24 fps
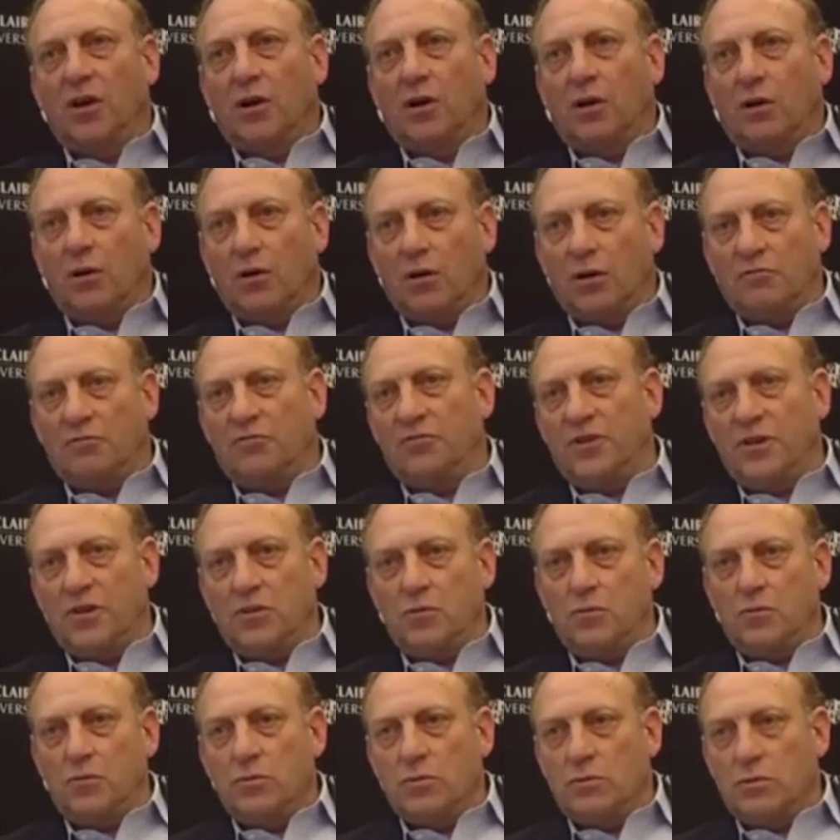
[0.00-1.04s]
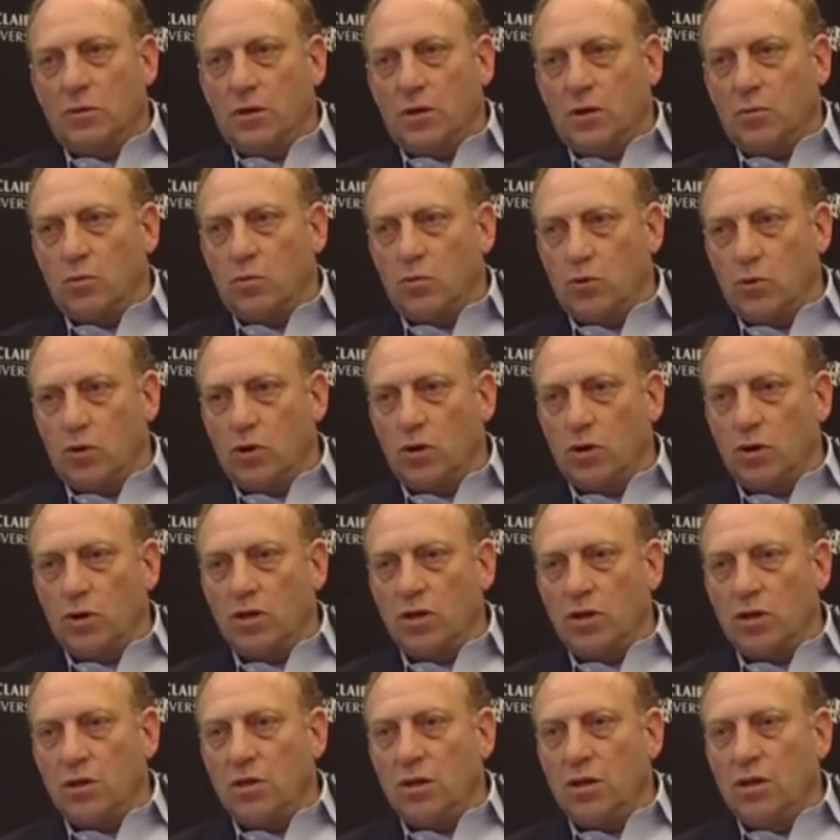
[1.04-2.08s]
often
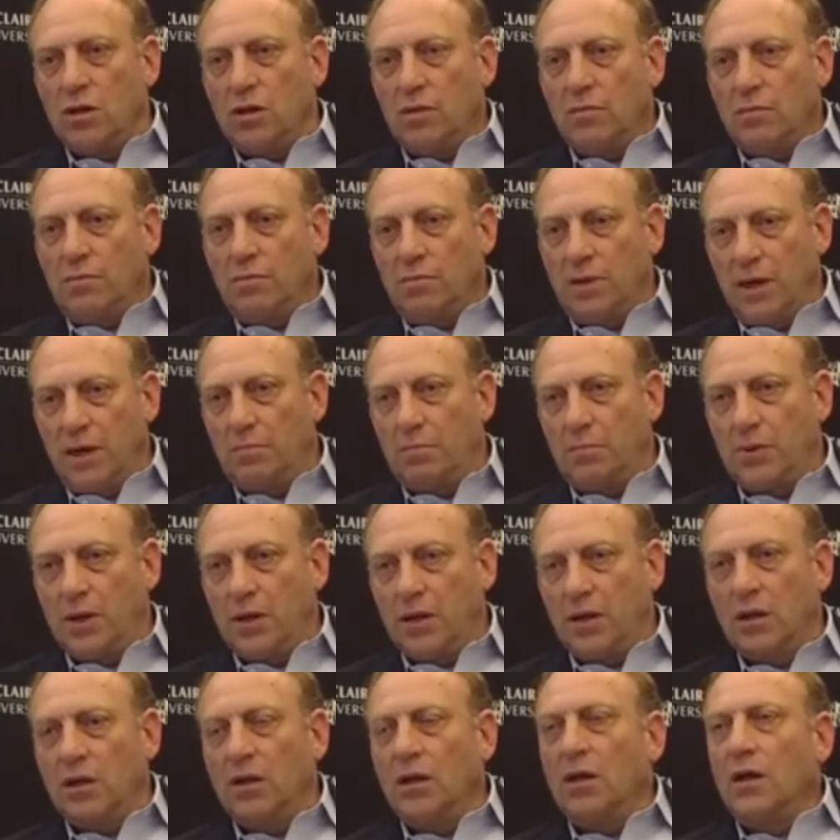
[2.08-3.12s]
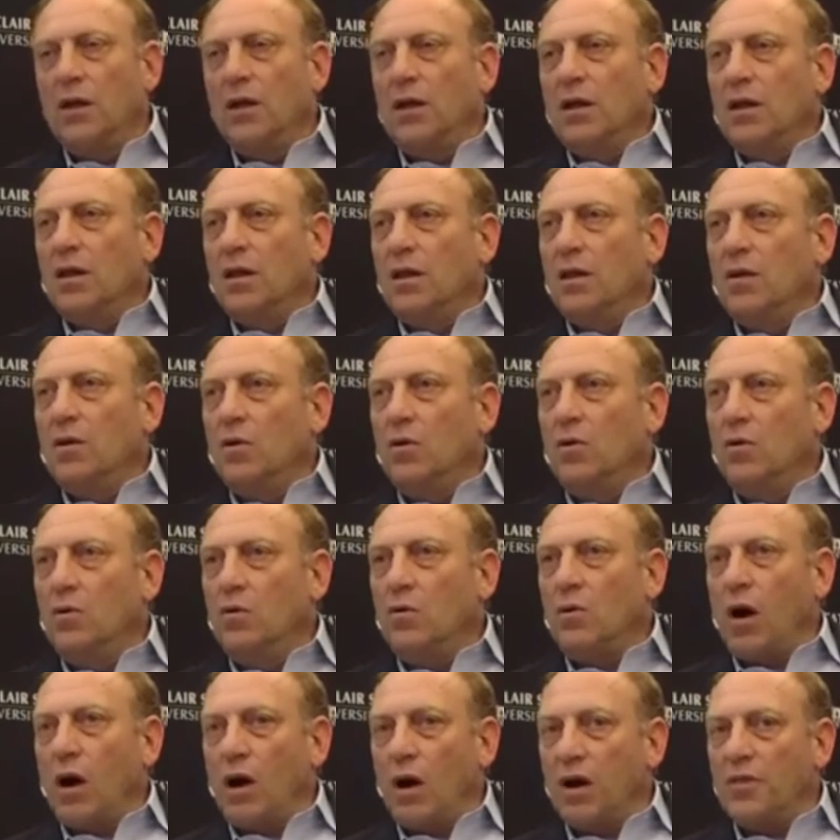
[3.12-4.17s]
rural people
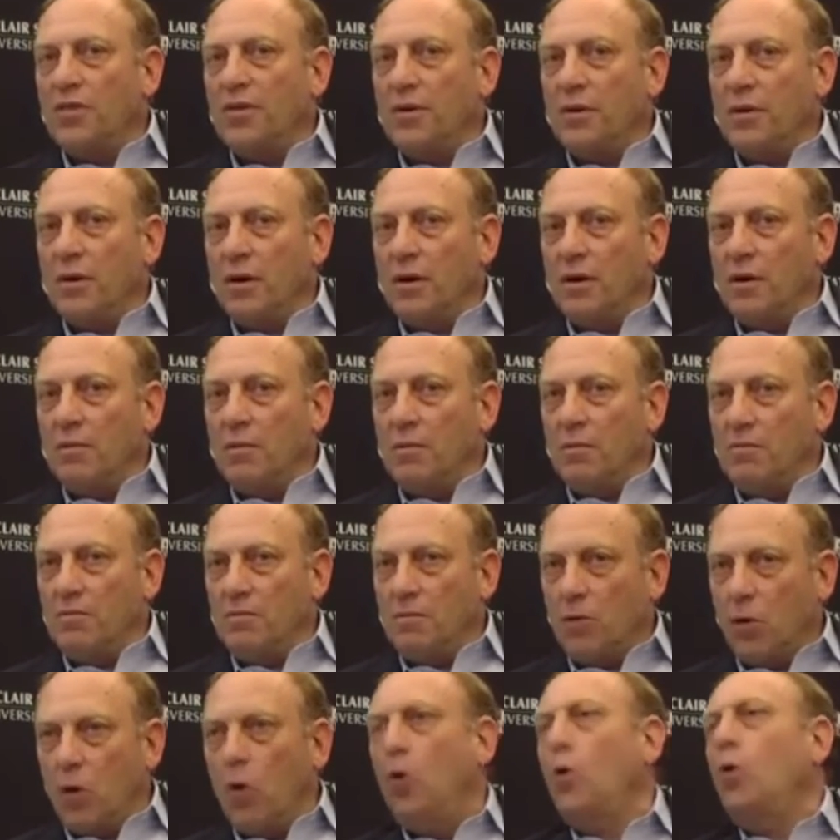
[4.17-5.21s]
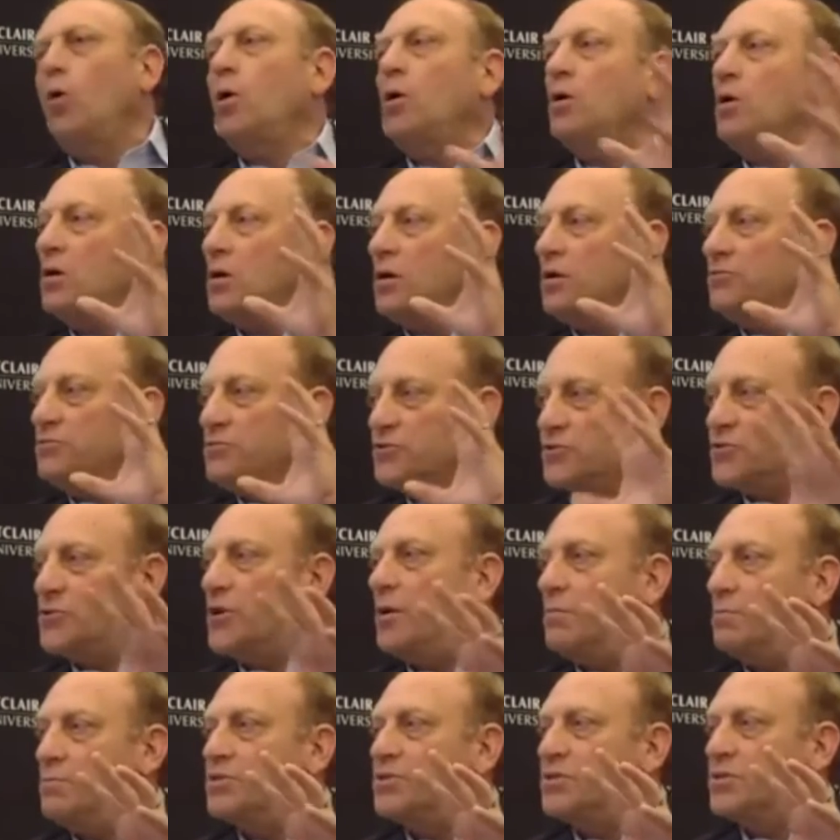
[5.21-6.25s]
who are the core of
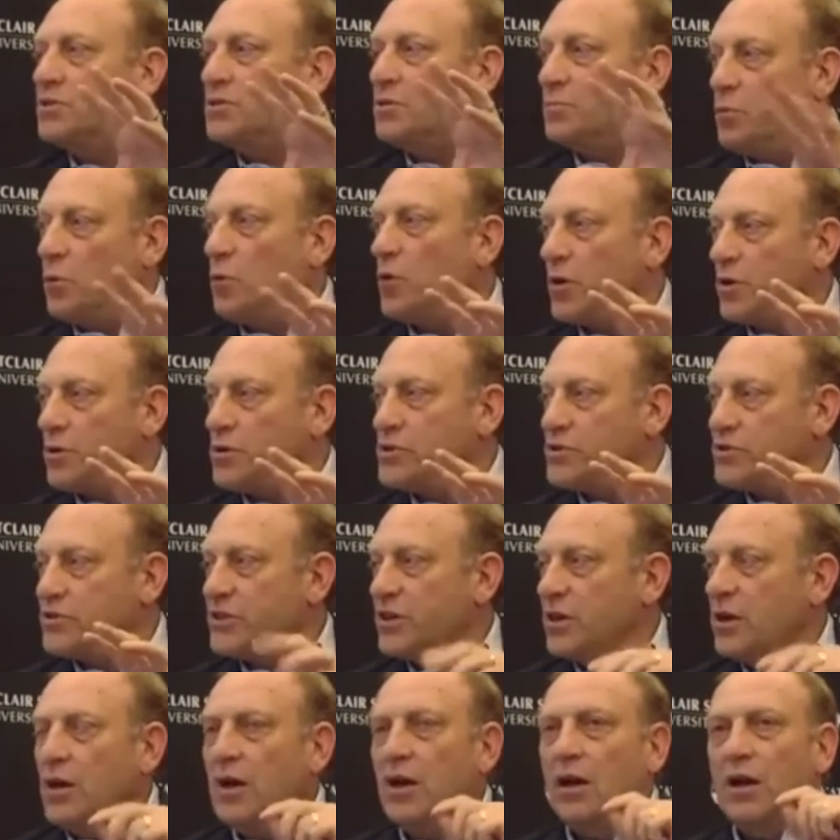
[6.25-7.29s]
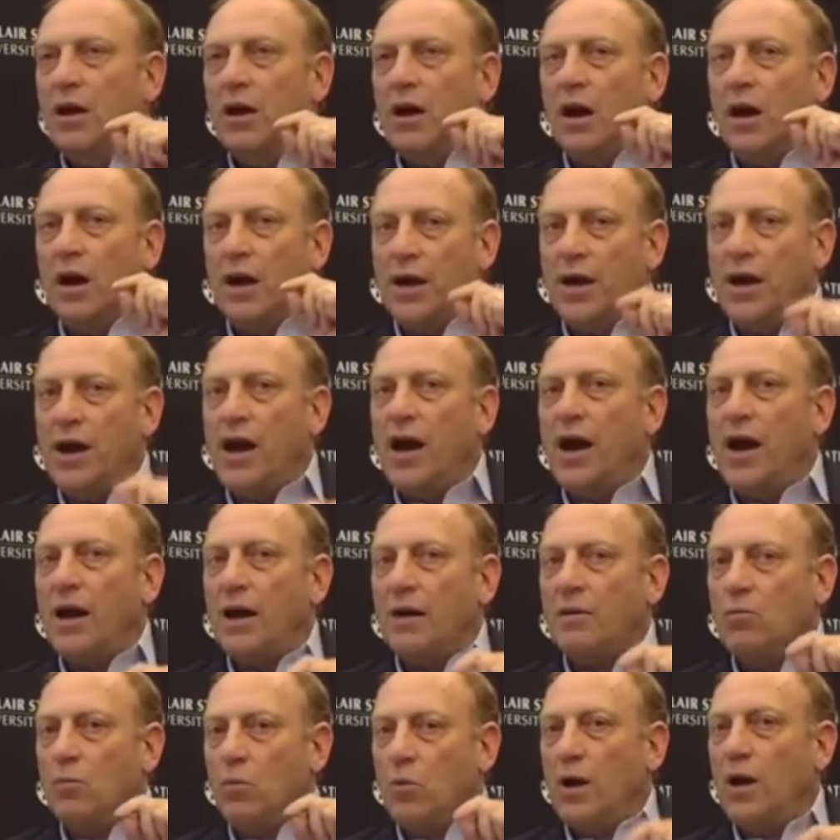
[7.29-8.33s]
Trump's supporters are
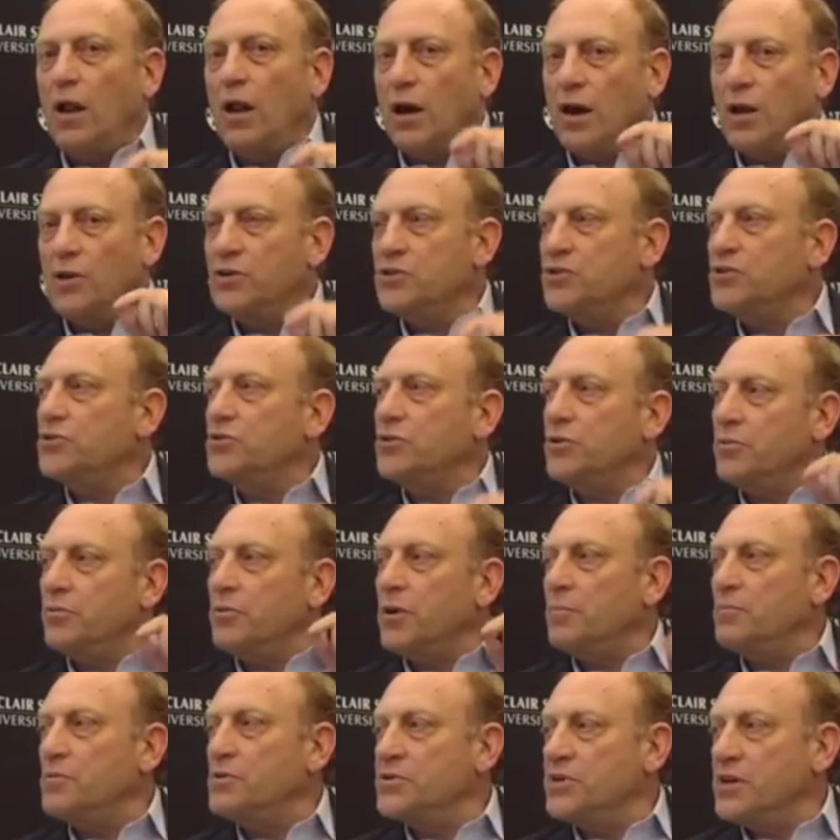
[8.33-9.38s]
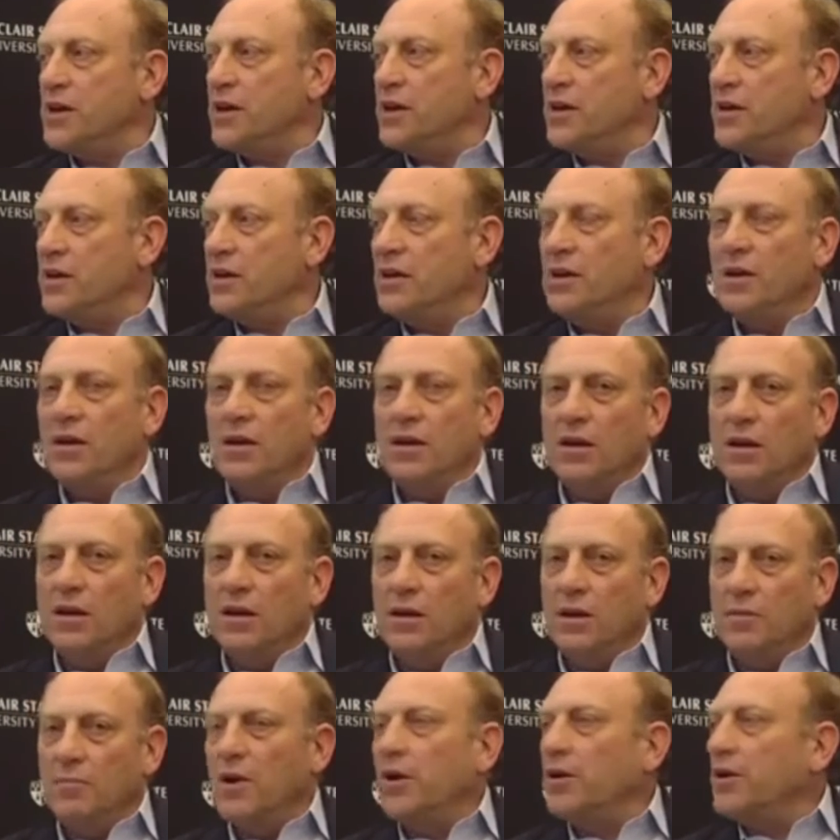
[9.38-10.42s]
not well understood or represented
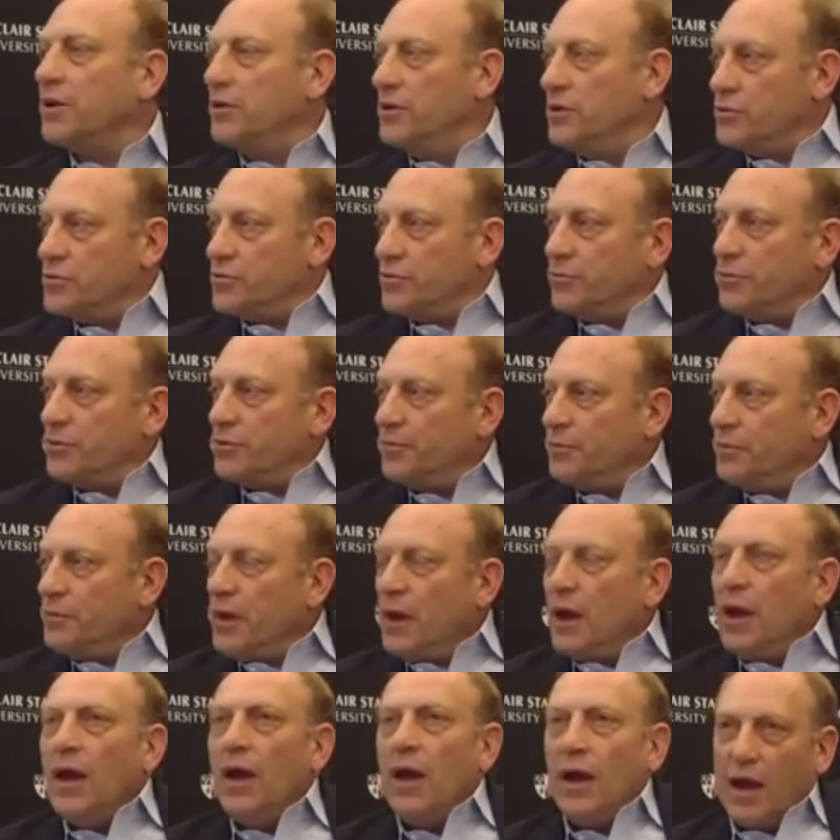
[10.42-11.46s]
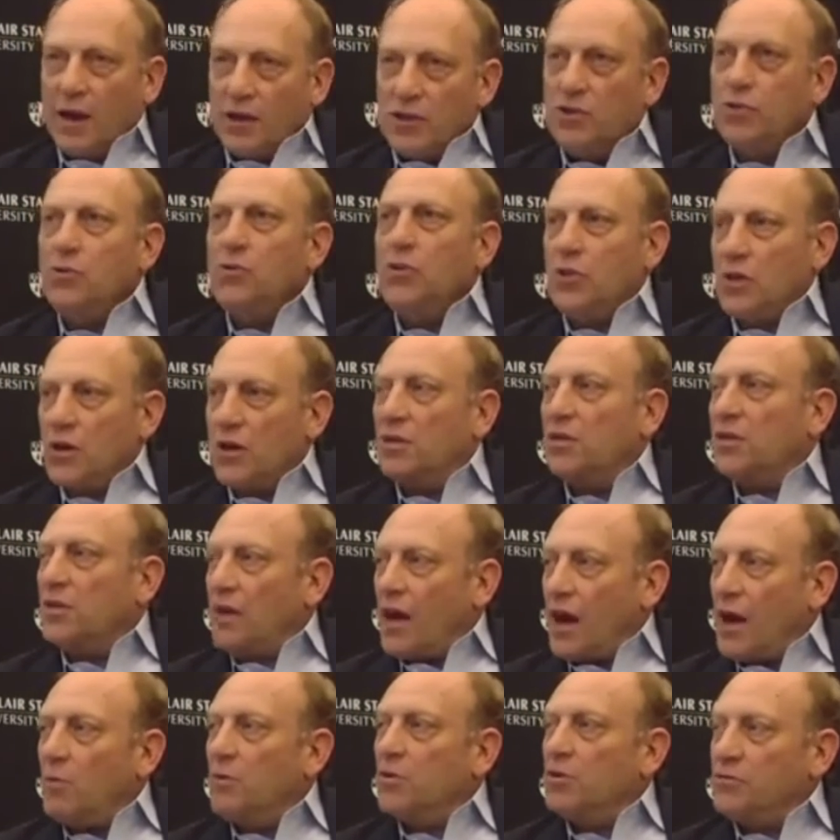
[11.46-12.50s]
in American newsrooms. And I do think that
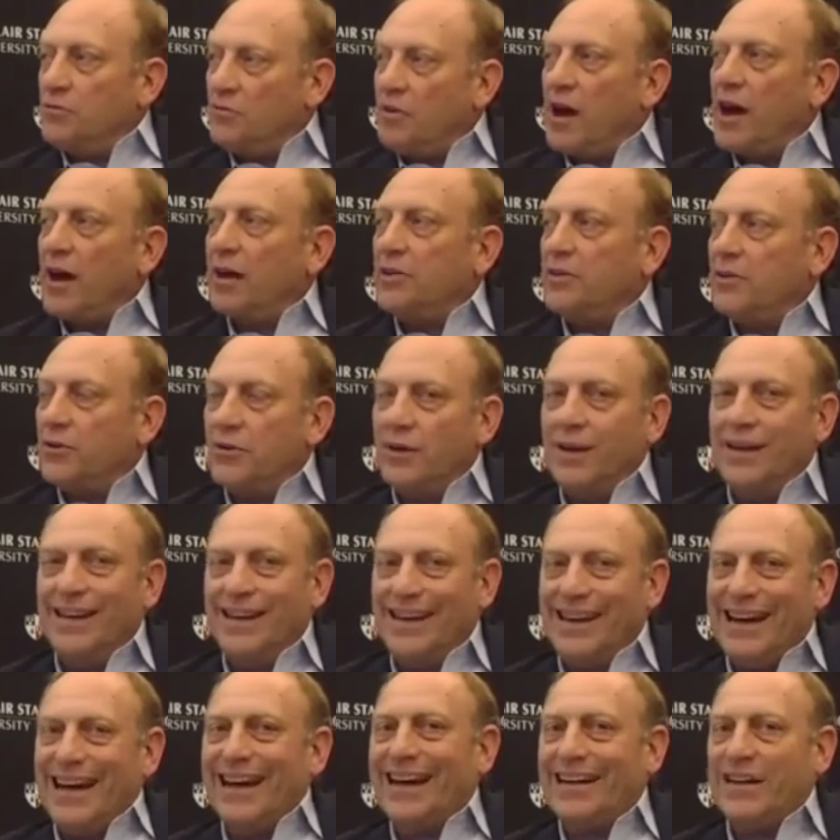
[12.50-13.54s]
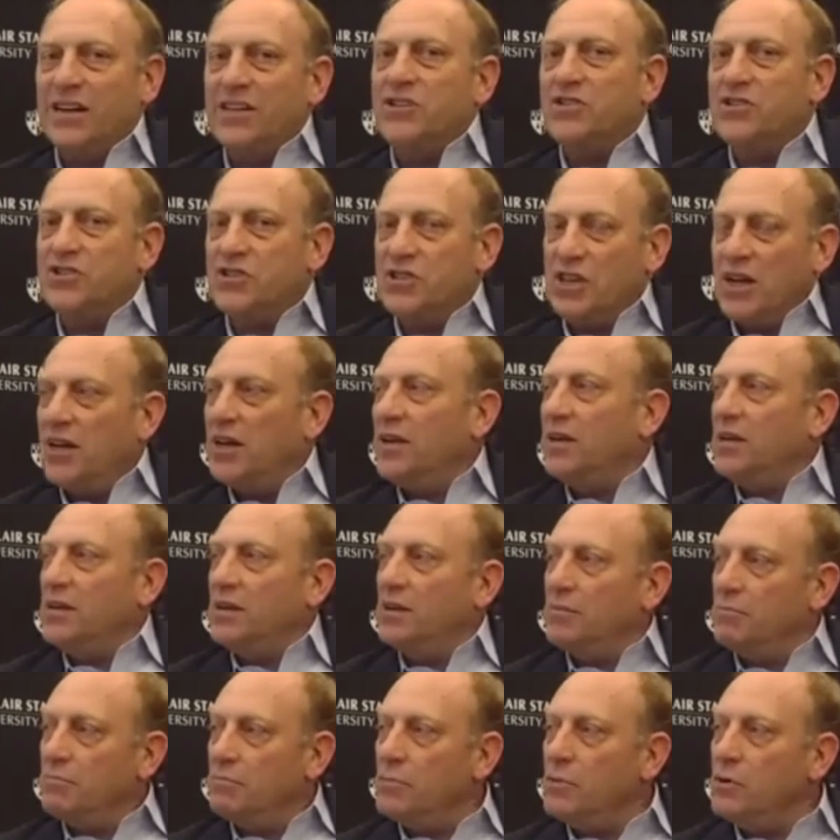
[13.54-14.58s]
that was a factor in not understanding
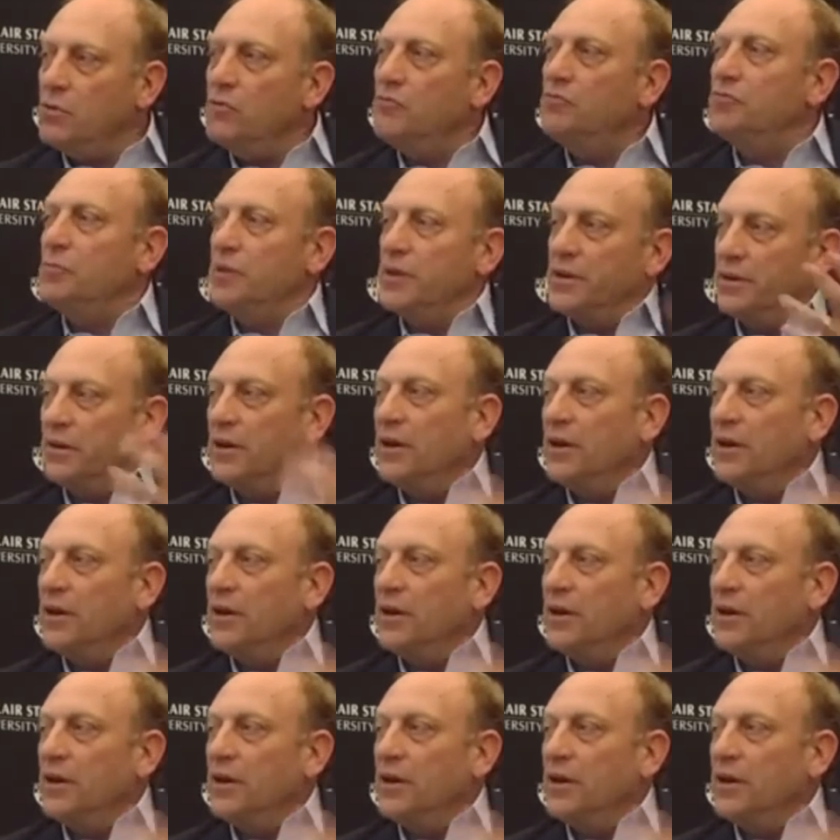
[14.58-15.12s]
the movement